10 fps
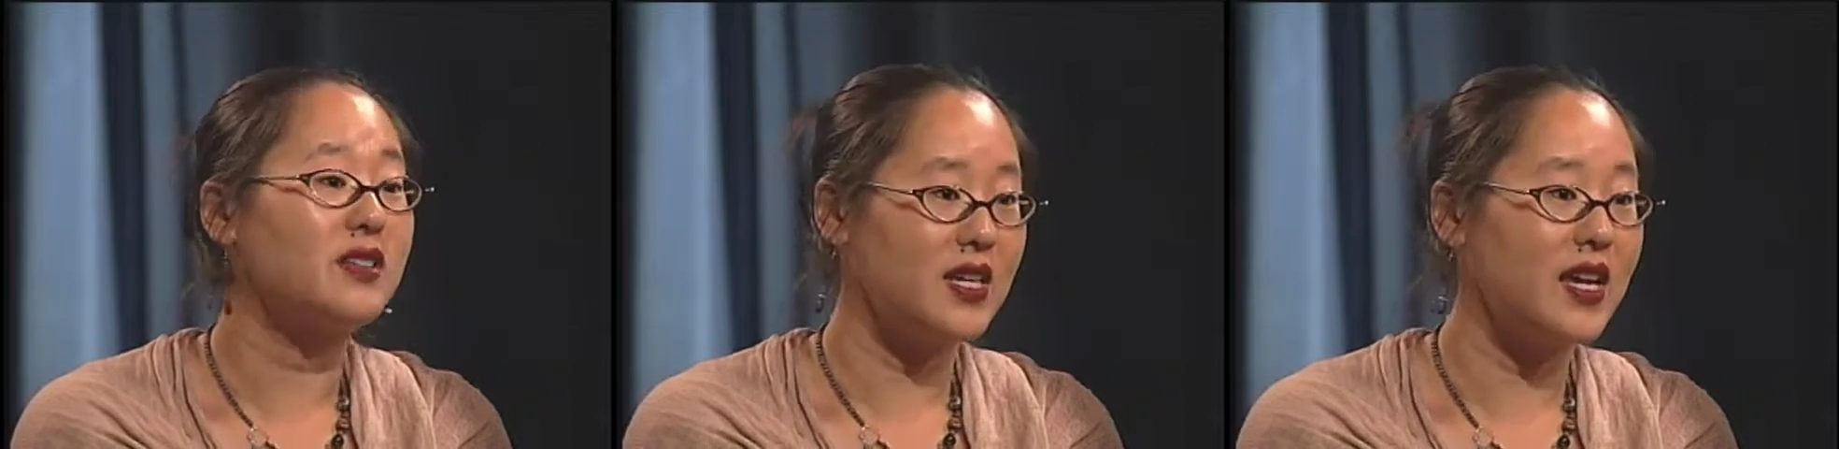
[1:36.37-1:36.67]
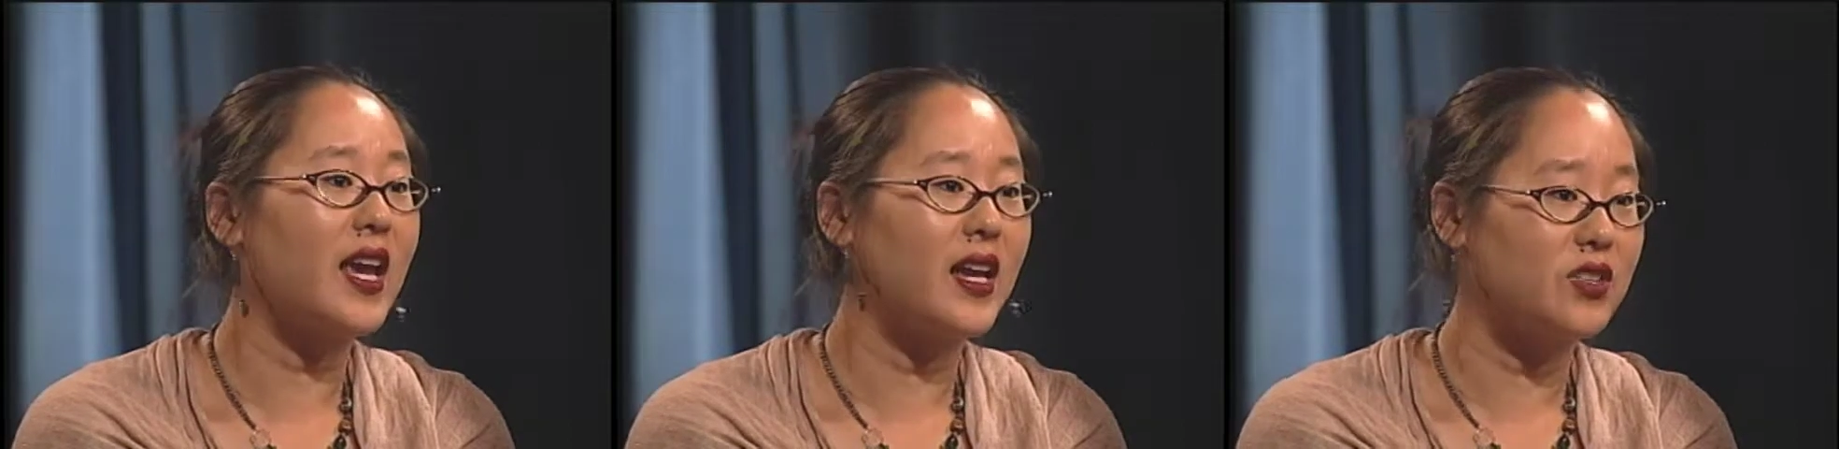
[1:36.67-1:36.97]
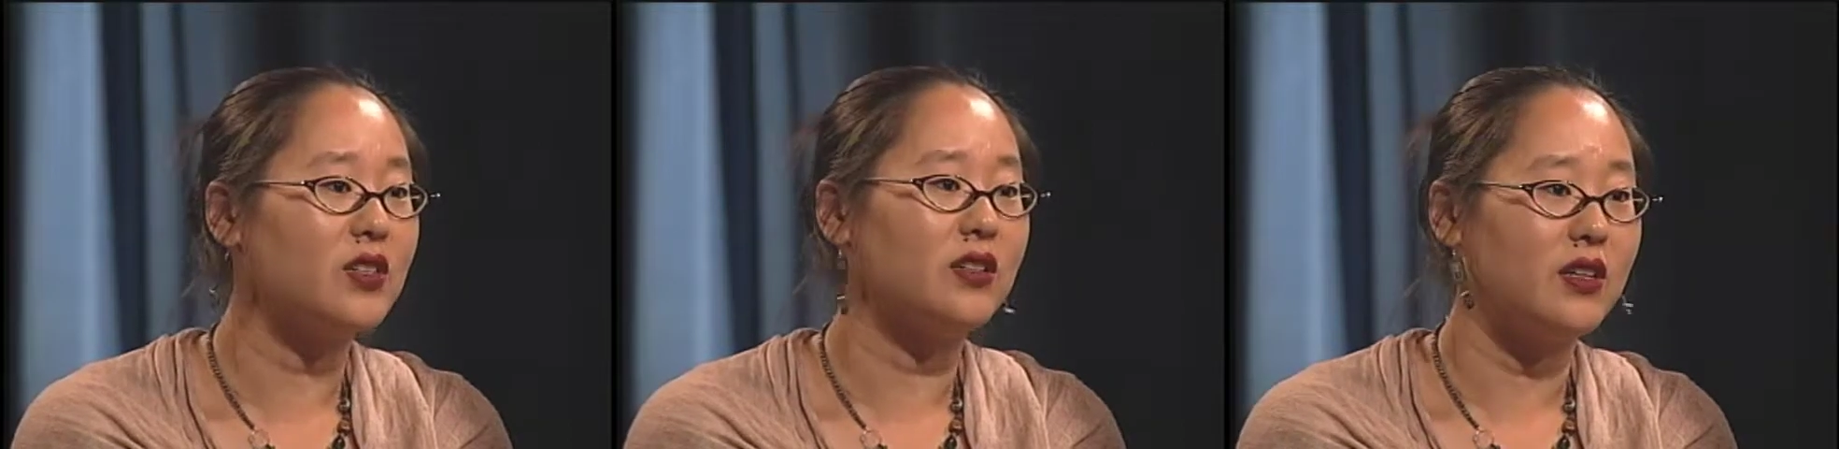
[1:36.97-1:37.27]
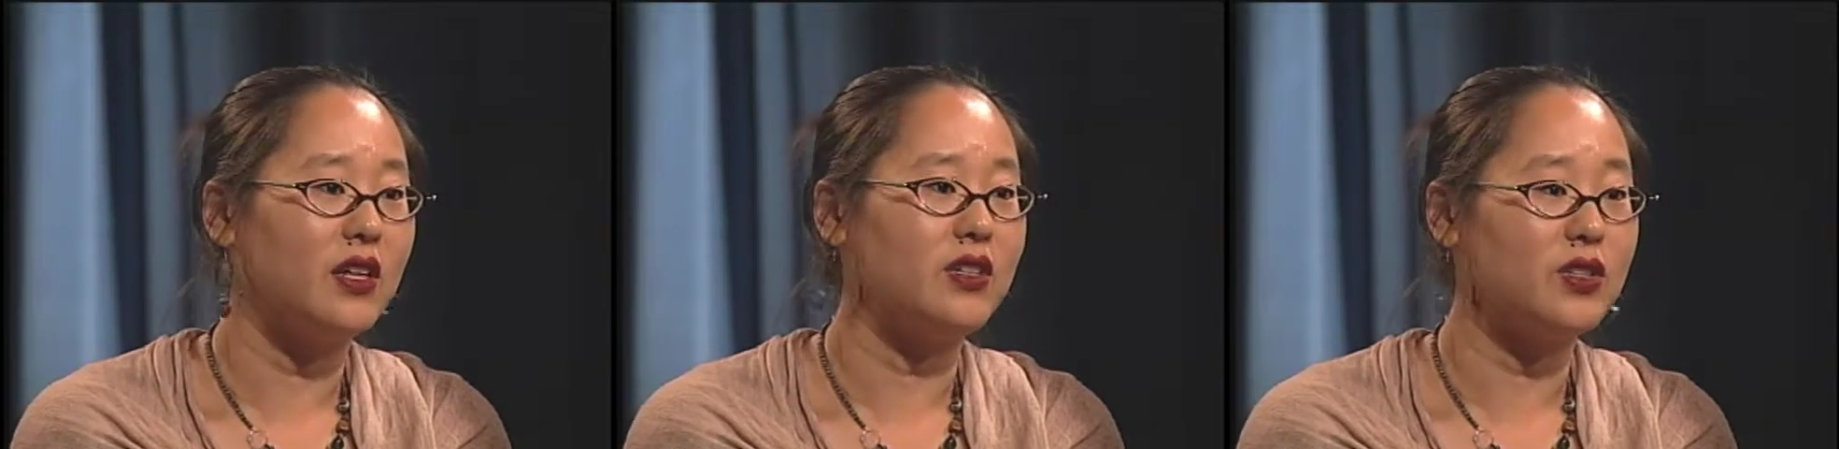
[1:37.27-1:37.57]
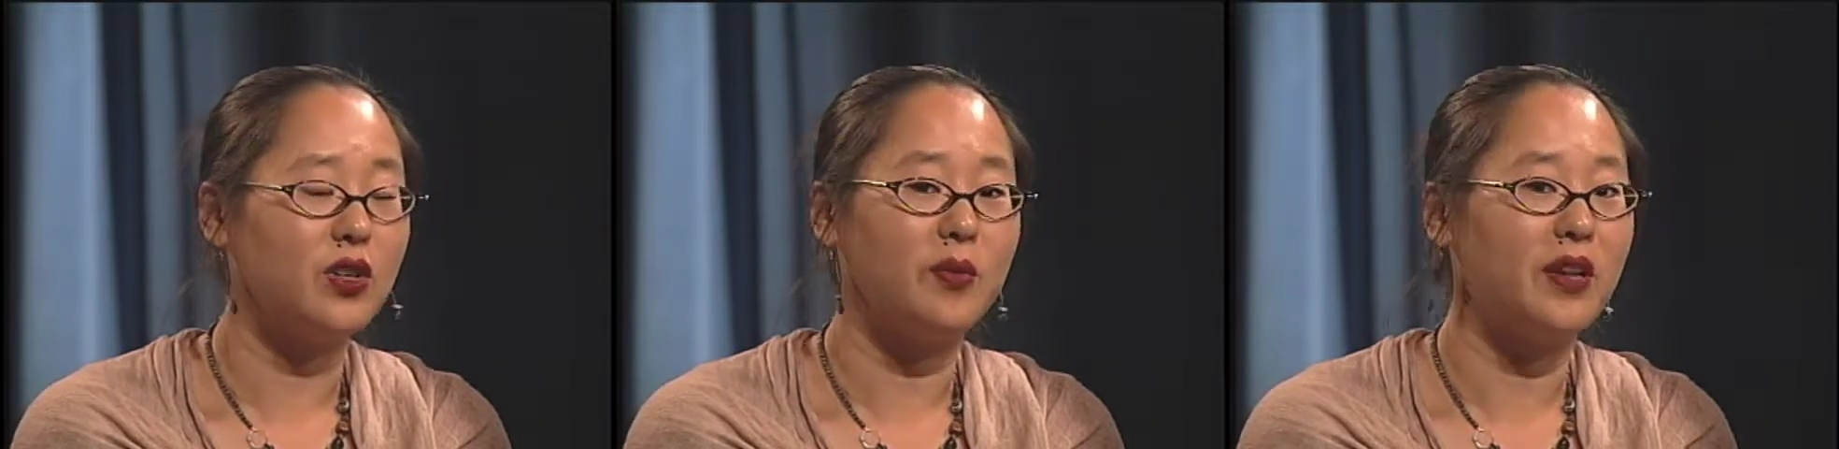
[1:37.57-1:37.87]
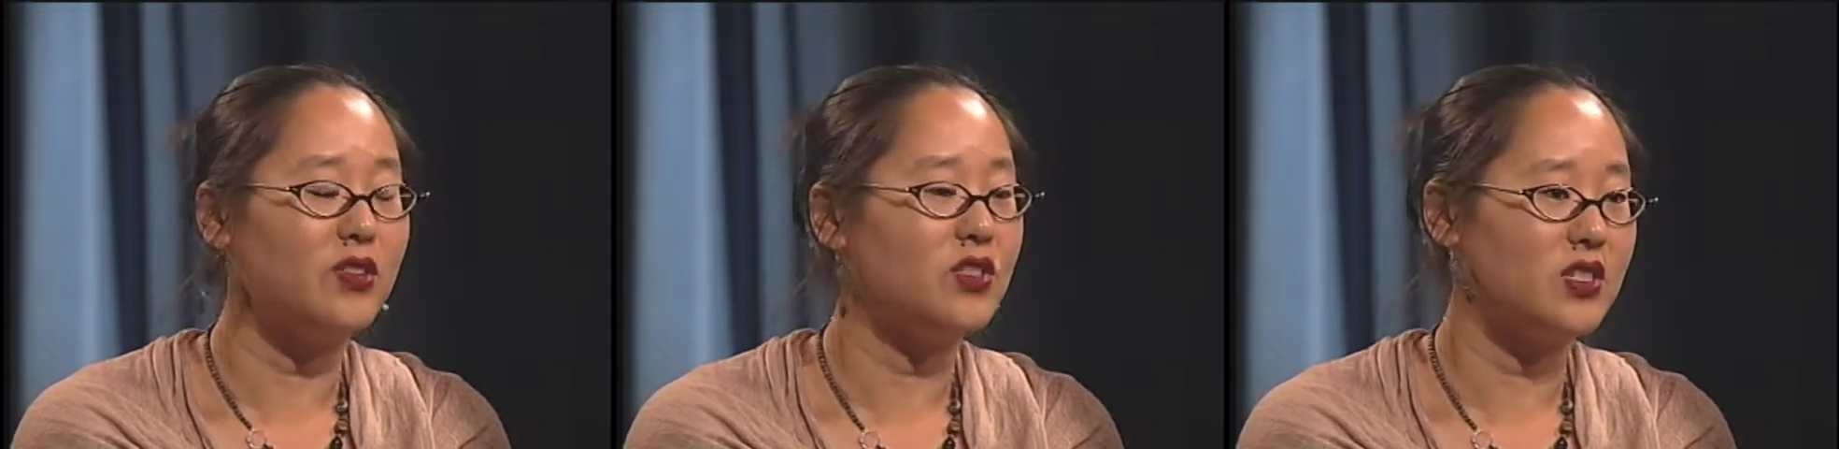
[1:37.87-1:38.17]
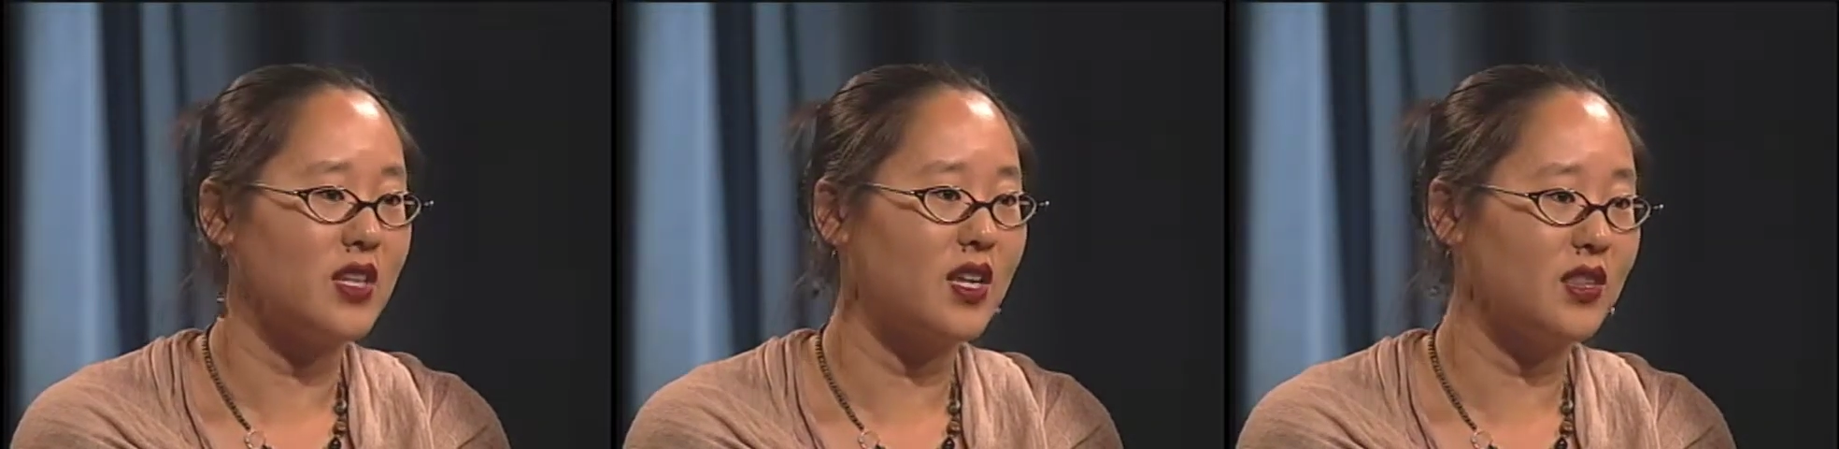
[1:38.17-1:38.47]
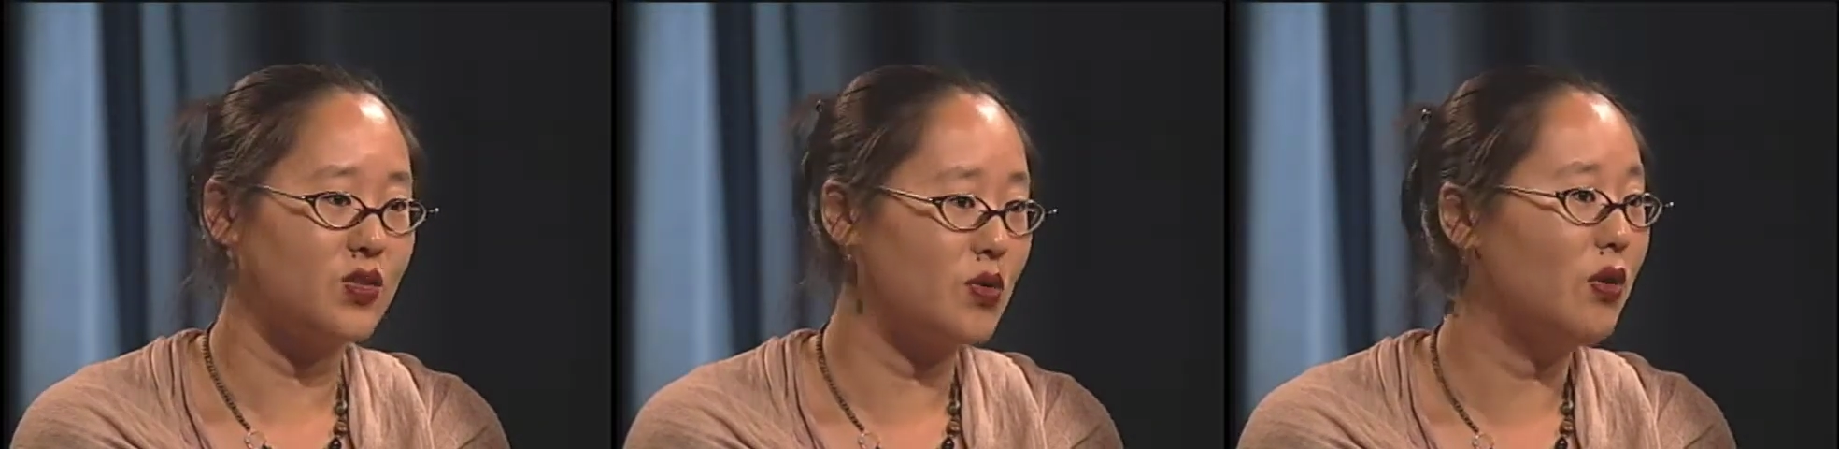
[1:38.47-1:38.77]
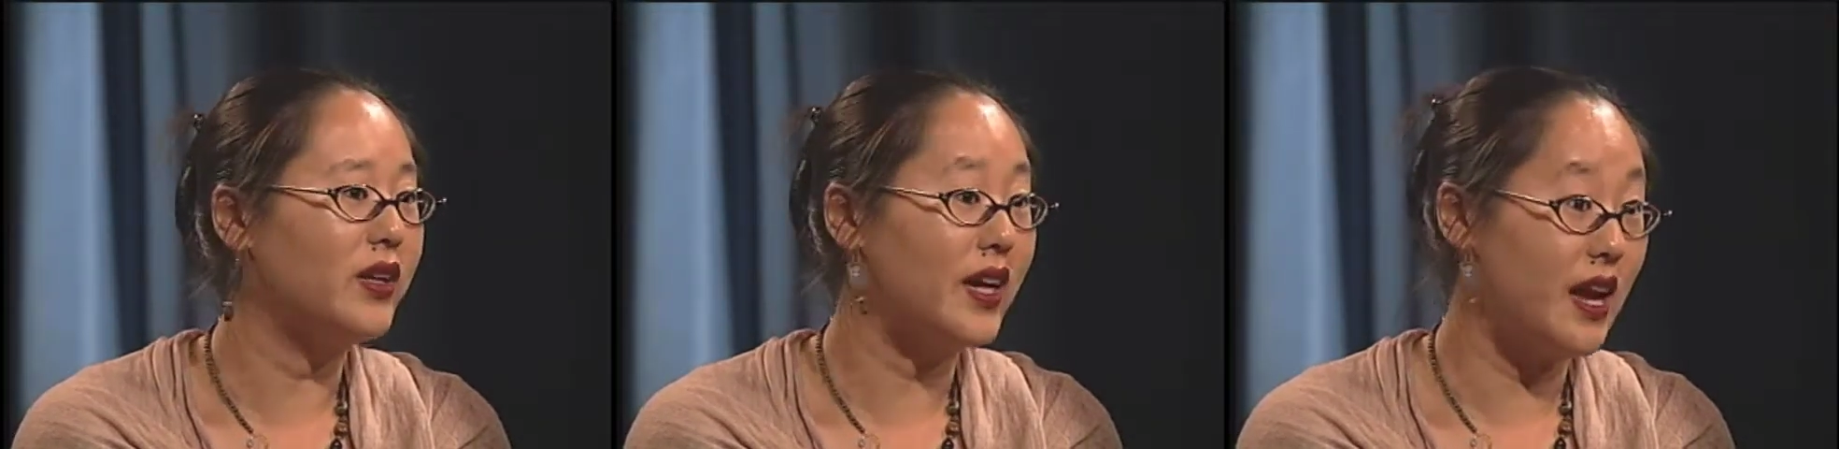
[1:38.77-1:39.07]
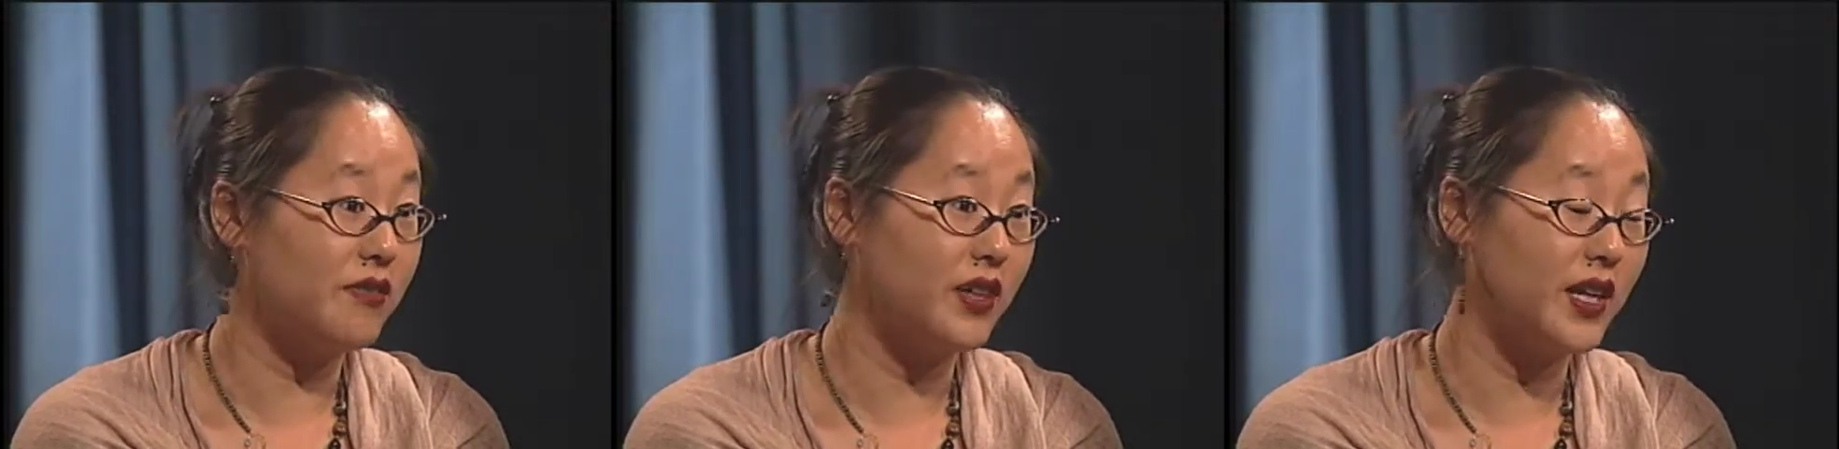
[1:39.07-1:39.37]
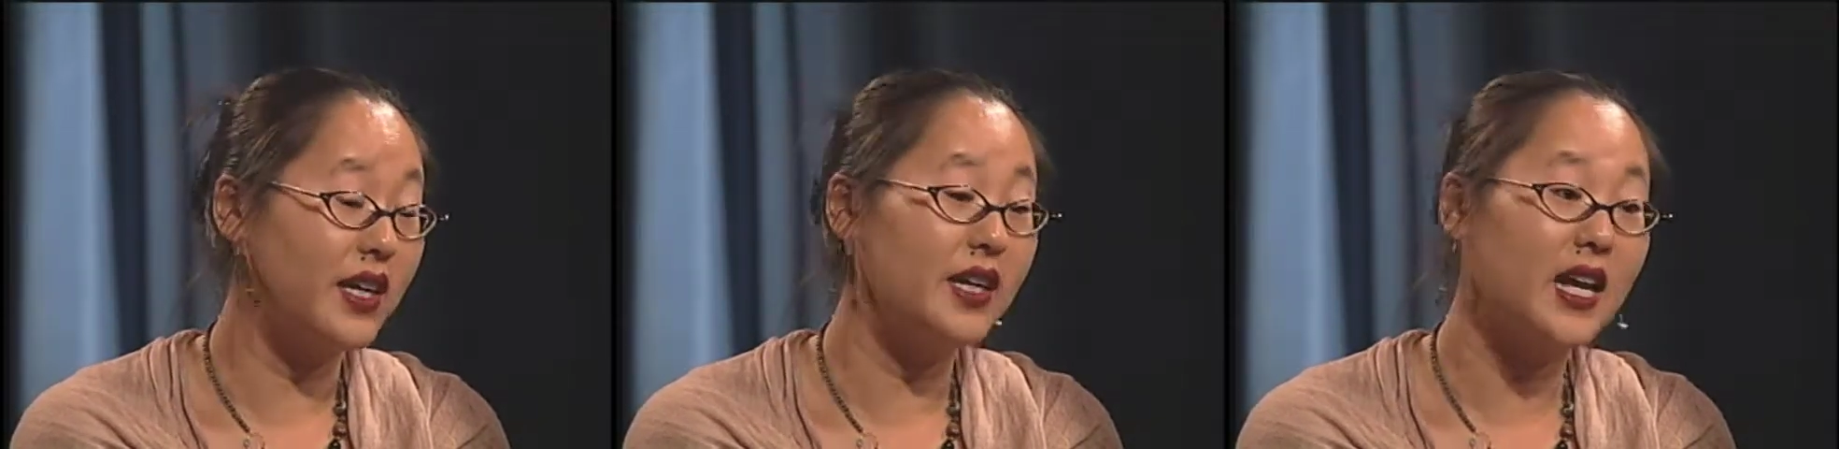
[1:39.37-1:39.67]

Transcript: dedication, and determination to get this rolling every year.